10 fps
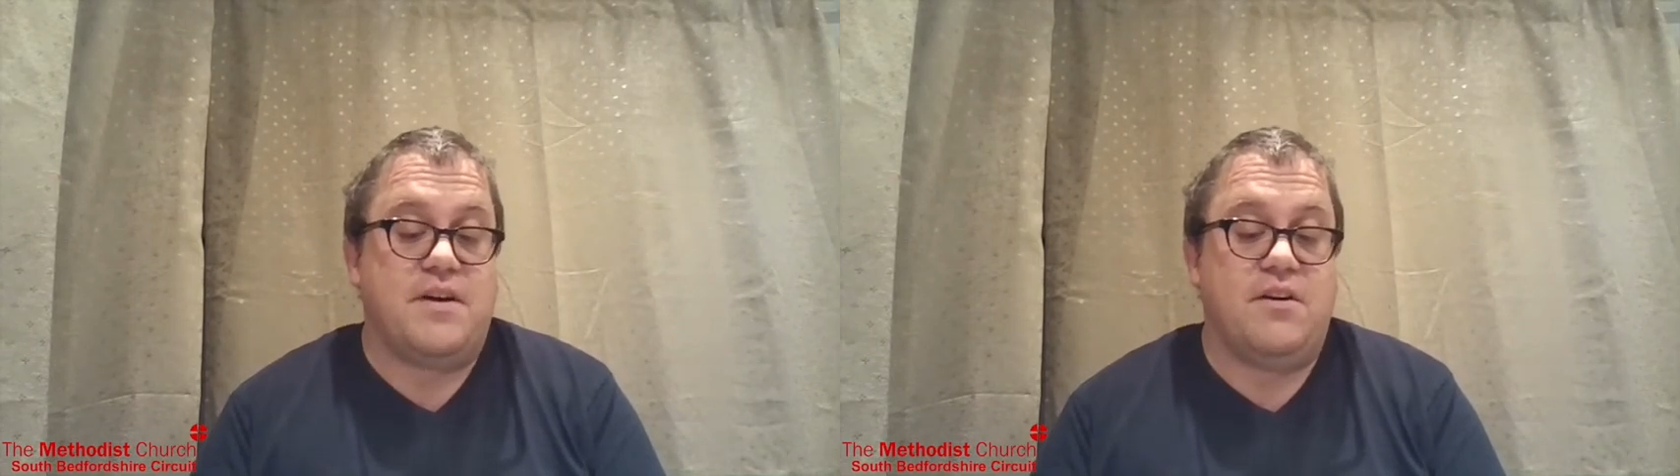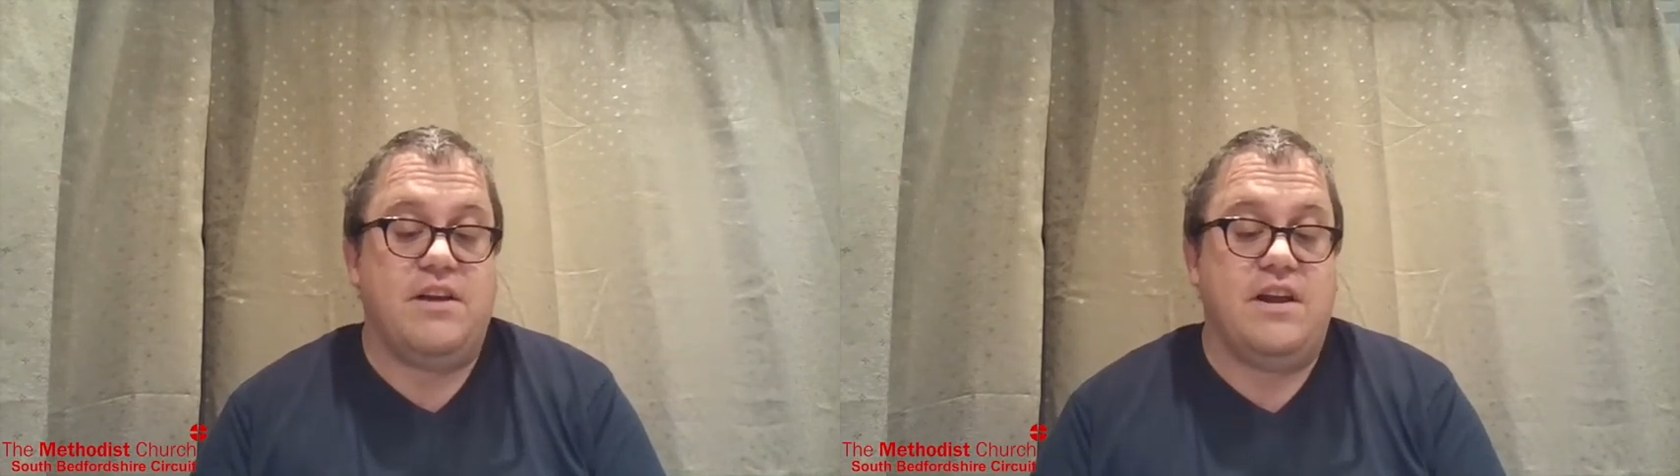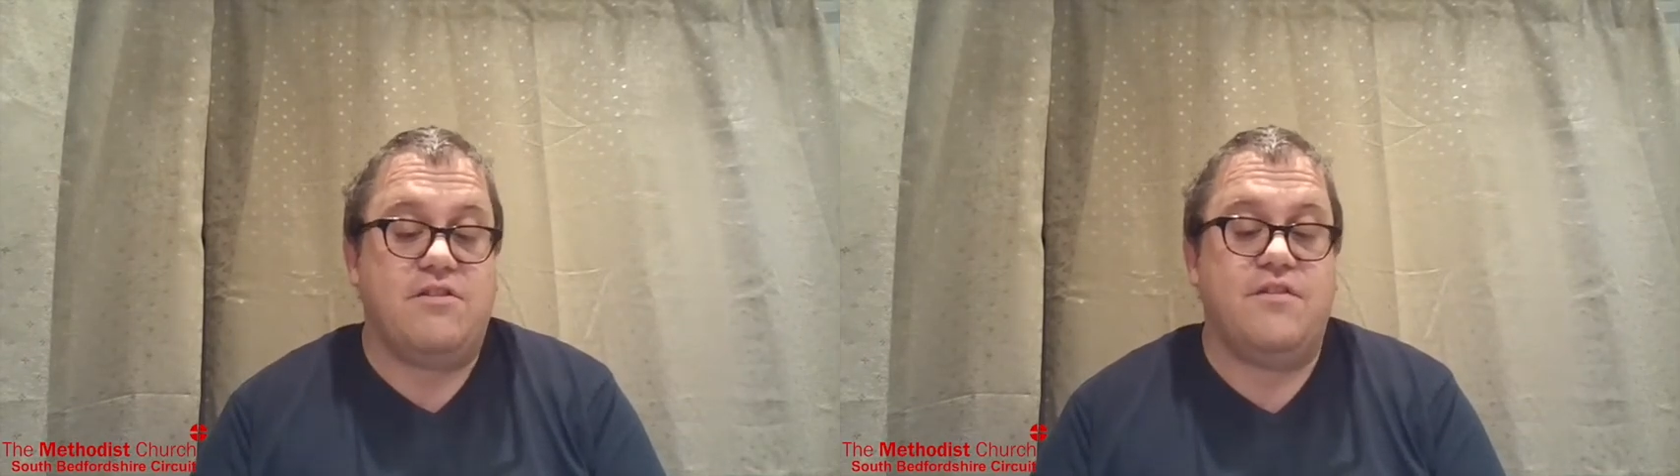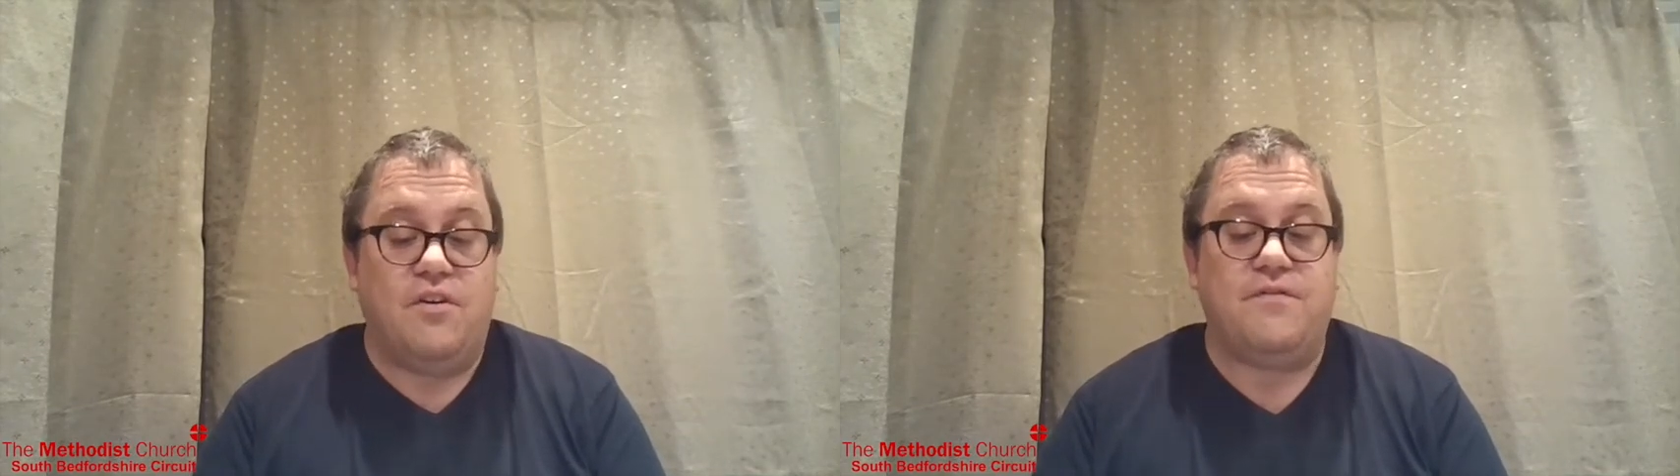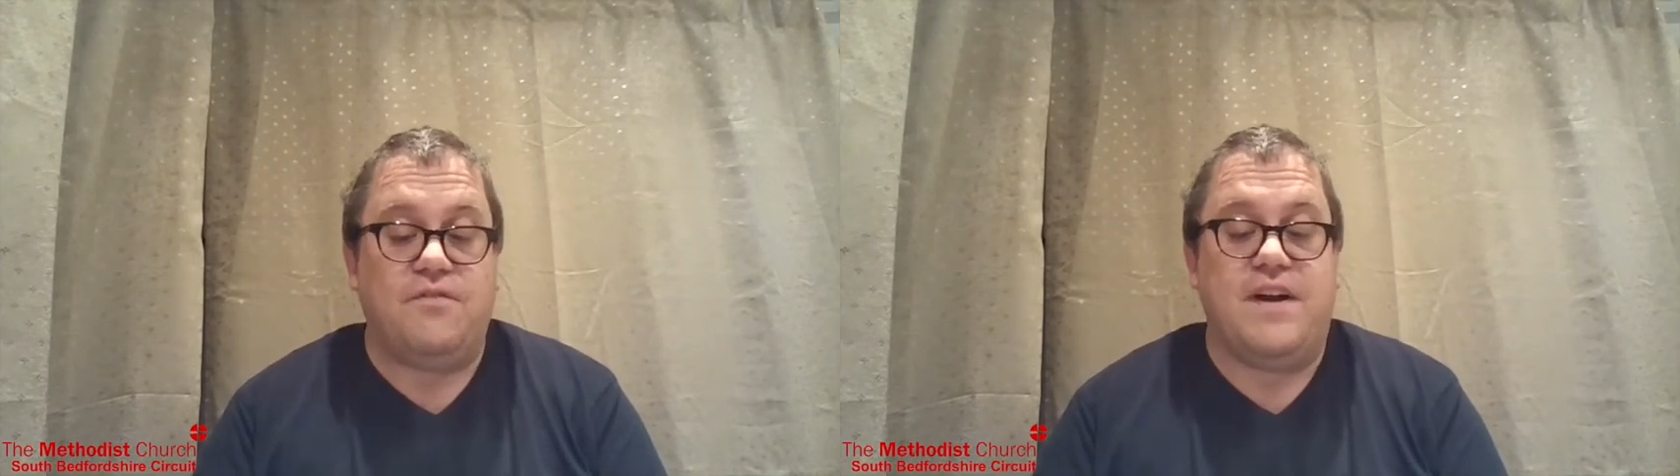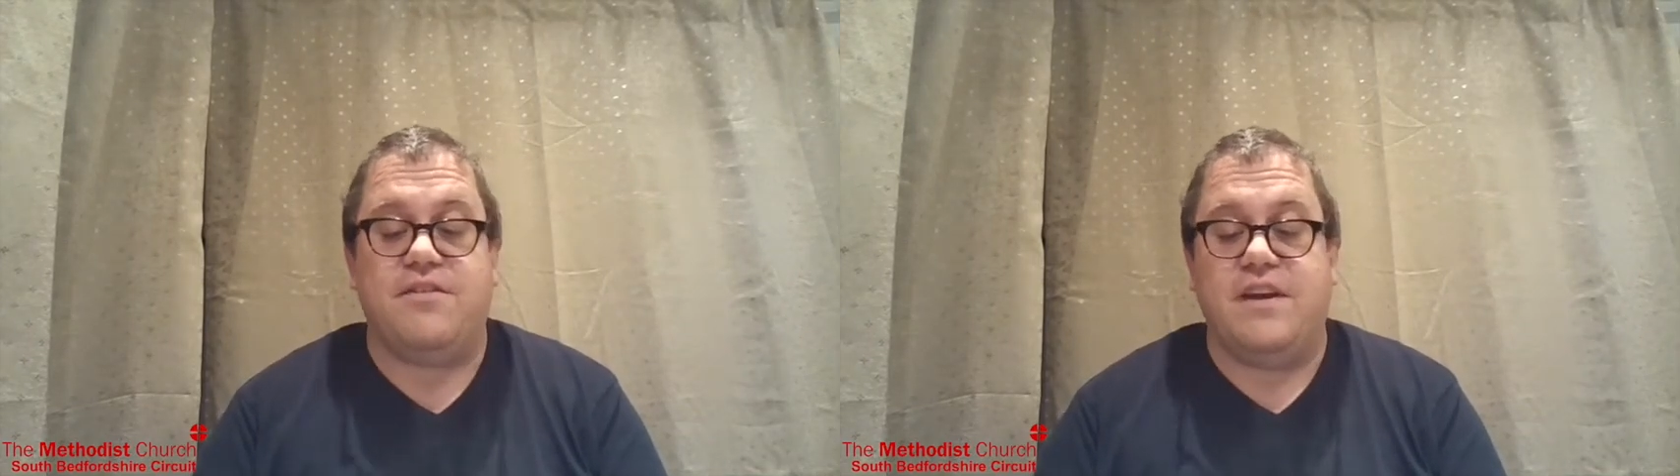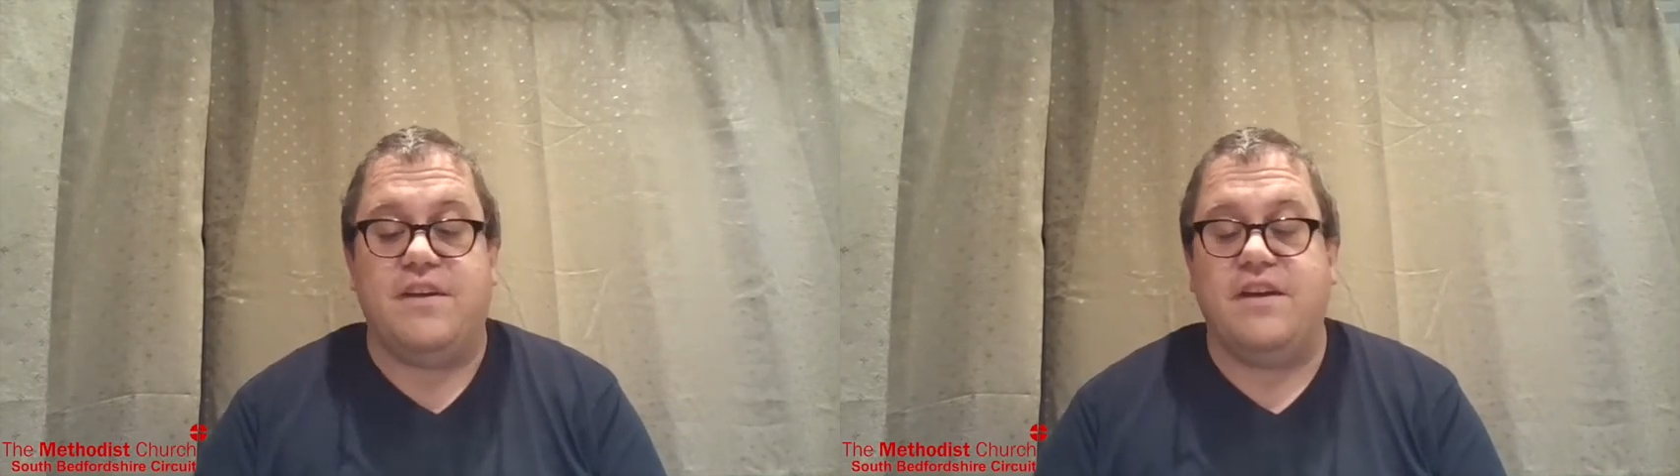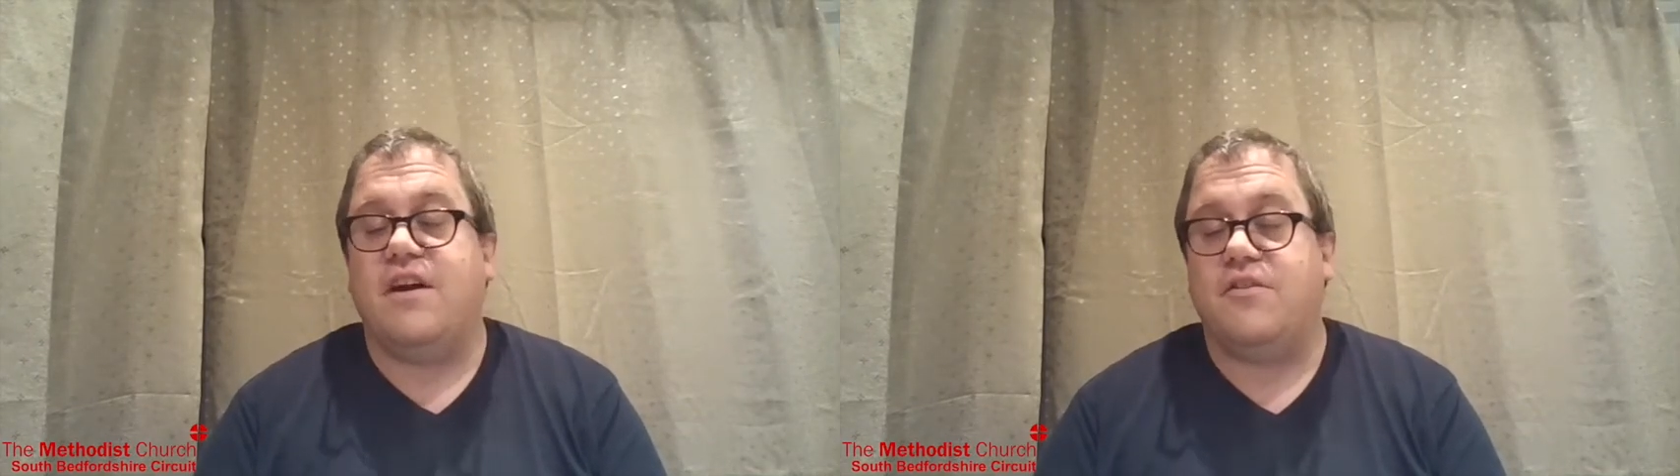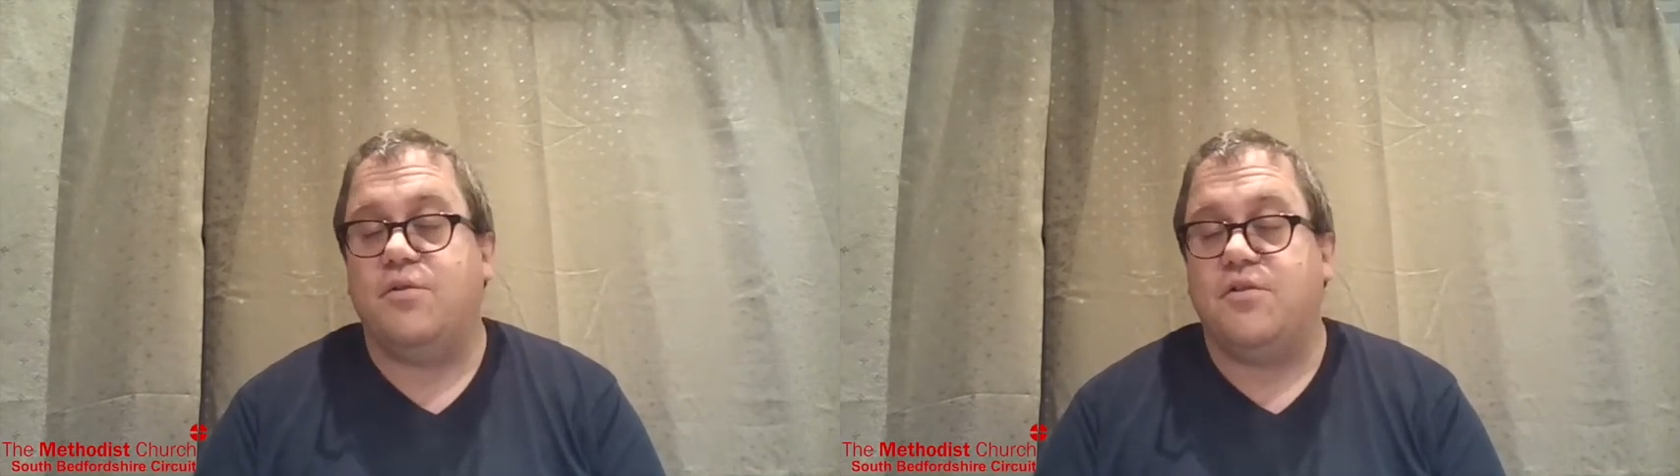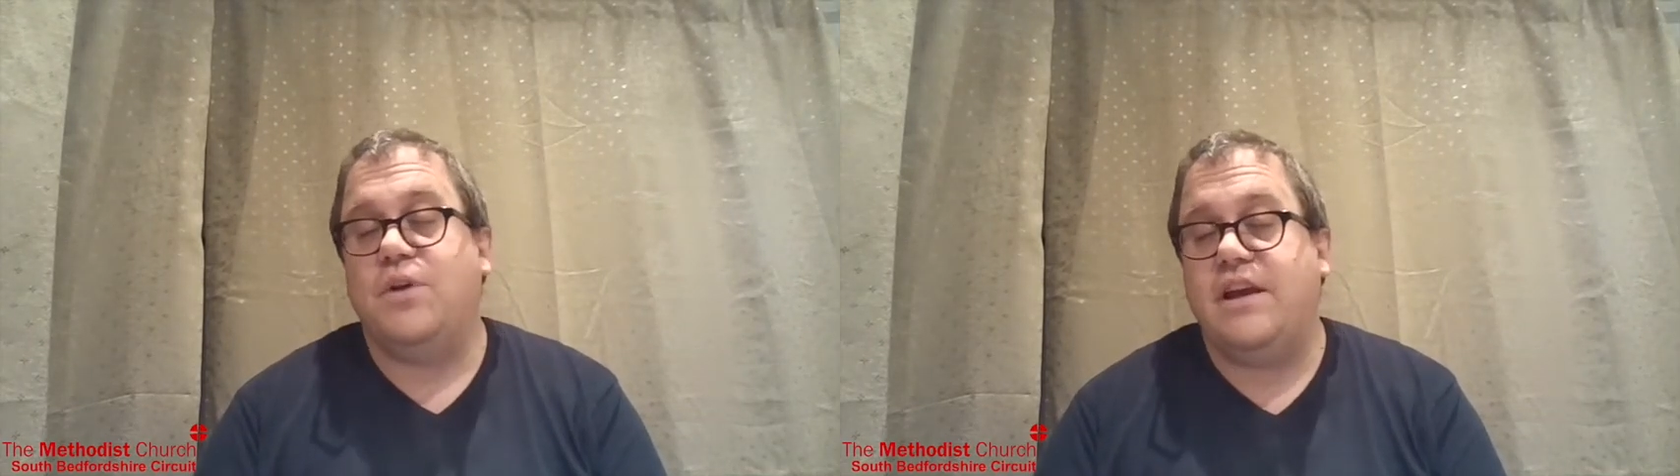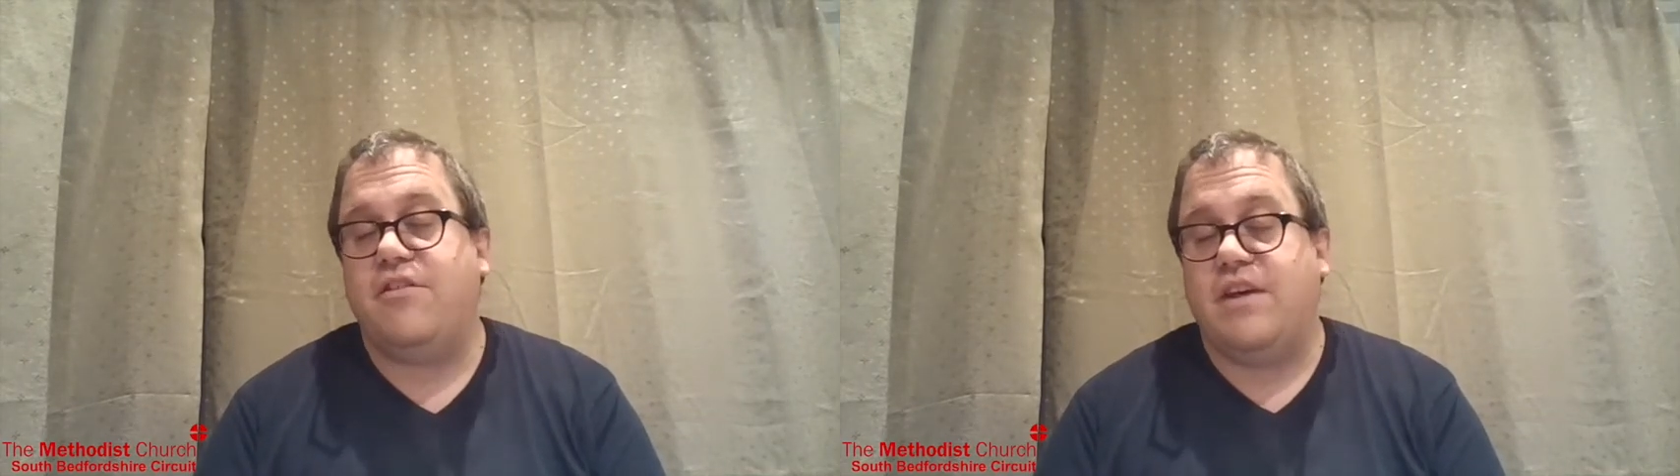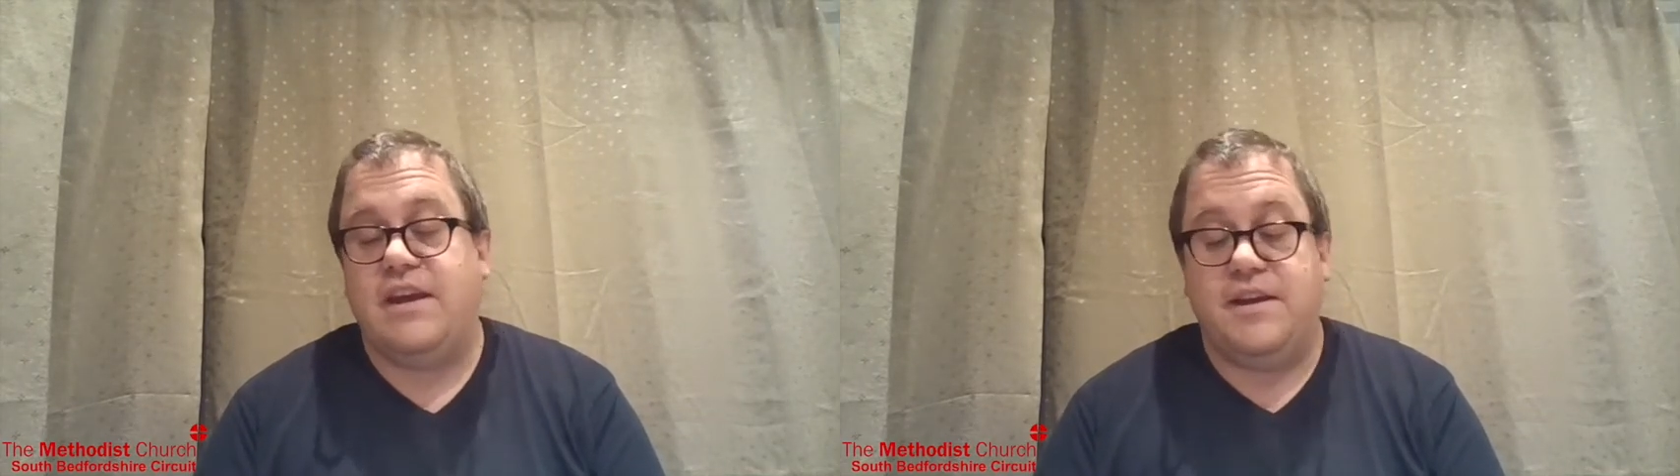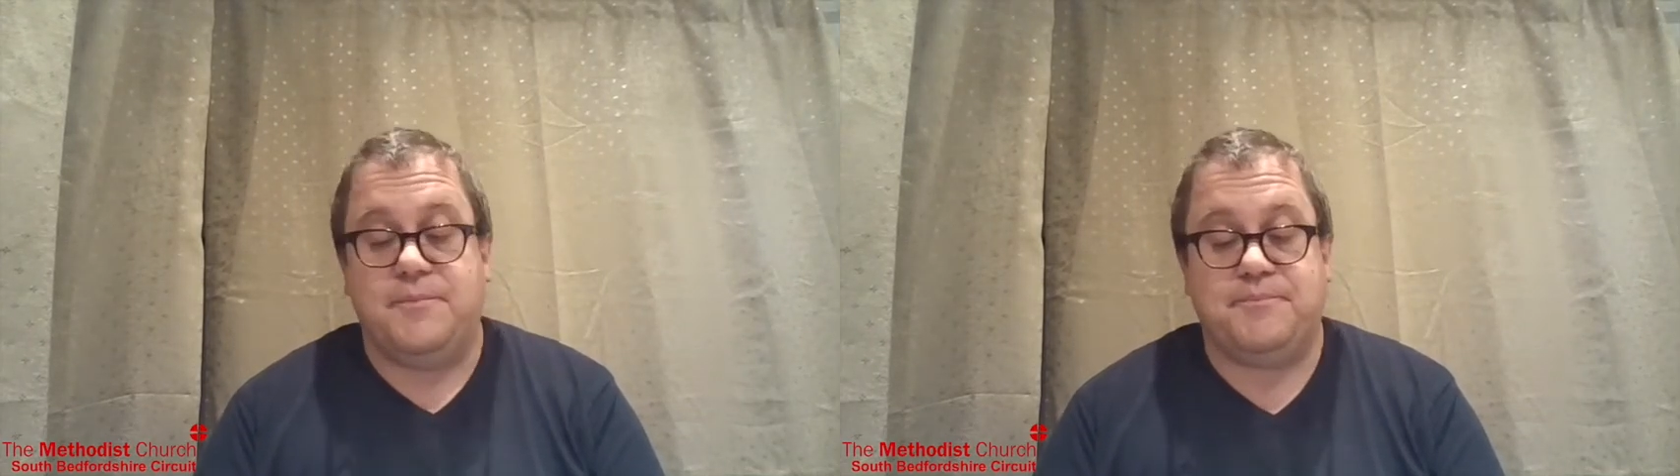colleagues have not found things at all easy.